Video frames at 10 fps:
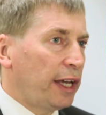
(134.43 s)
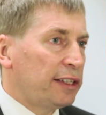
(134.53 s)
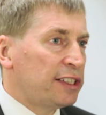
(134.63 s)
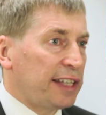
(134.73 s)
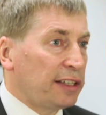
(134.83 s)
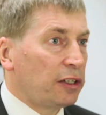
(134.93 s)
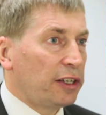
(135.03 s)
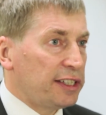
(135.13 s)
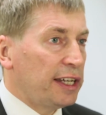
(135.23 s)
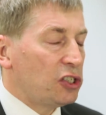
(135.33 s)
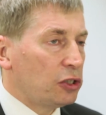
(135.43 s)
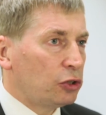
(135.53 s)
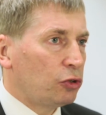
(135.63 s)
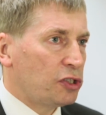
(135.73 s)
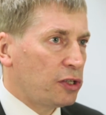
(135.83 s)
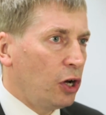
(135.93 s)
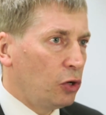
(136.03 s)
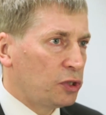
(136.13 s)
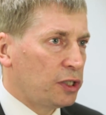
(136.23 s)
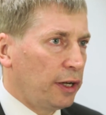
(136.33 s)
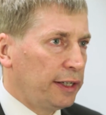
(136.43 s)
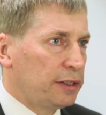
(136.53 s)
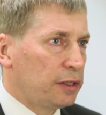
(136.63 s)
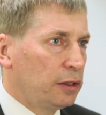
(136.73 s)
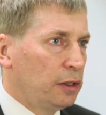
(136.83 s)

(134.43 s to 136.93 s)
get standardization across the whole site.